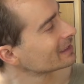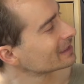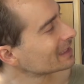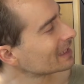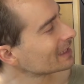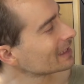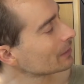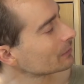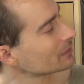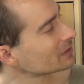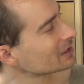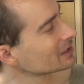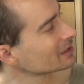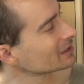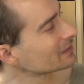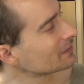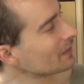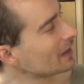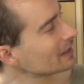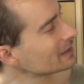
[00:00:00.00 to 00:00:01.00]
then everything
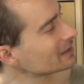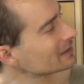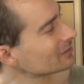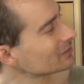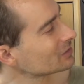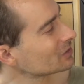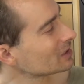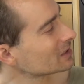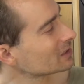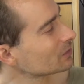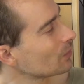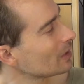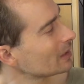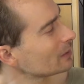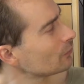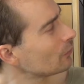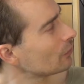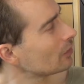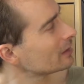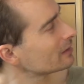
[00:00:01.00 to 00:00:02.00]
is fine, so just
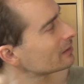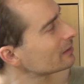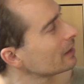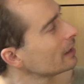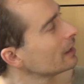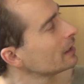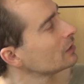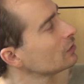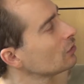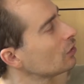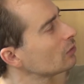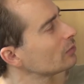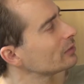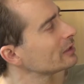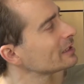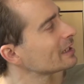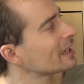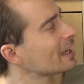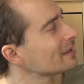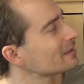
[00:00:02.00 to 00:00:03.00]
wait for it. You
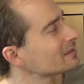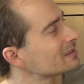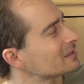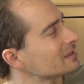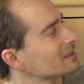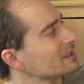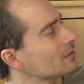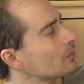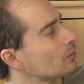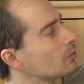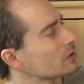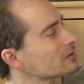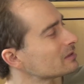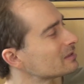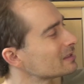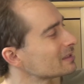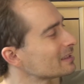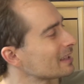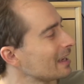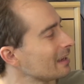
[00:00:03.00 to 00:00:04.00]
already can see what
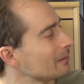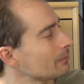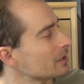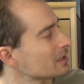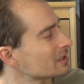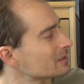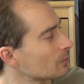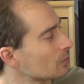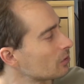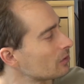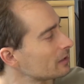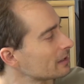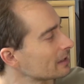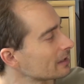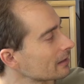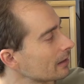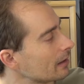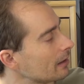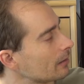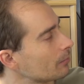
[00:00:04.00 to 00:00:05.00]
the game is more
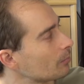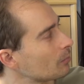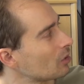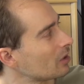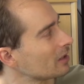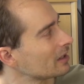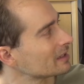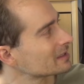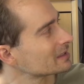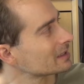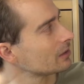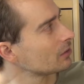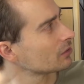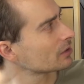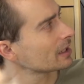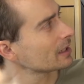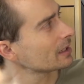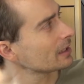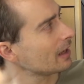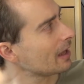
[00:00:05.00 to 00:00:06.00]
or less
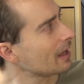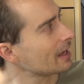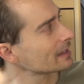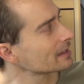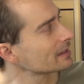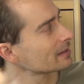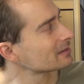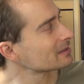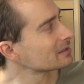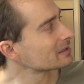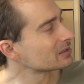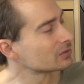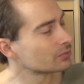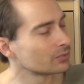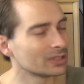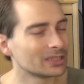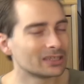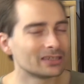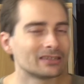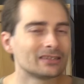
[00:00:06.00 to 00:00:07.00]
looking like. It's a
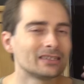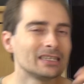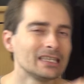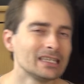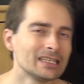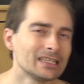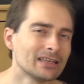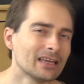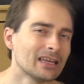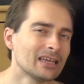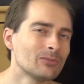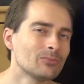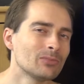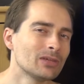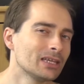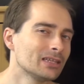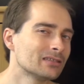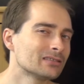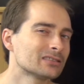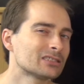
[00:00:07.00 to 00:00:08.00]
3D game
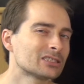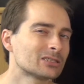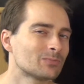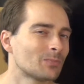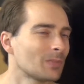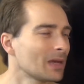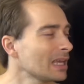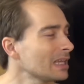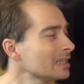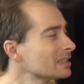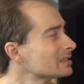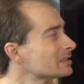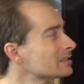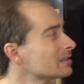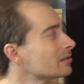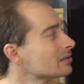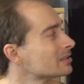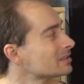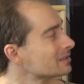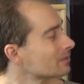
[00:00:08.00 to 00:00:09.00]
in space.
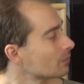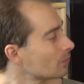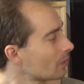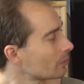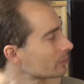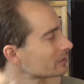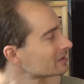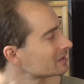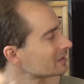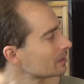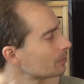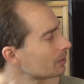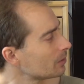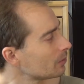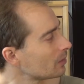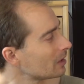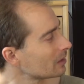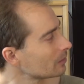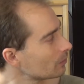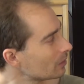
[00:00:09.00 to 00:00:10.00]
It's a very
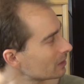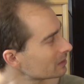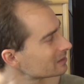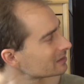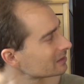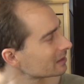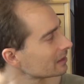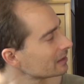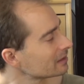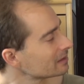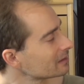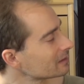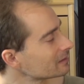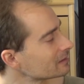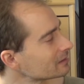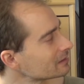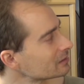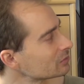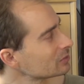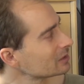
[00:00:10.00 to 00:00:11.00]
simple one, but still it
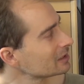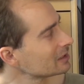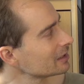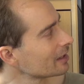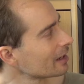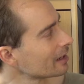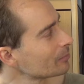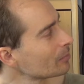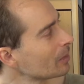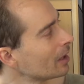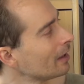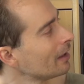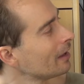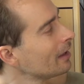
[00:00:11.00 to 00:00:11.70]
is a 3D game.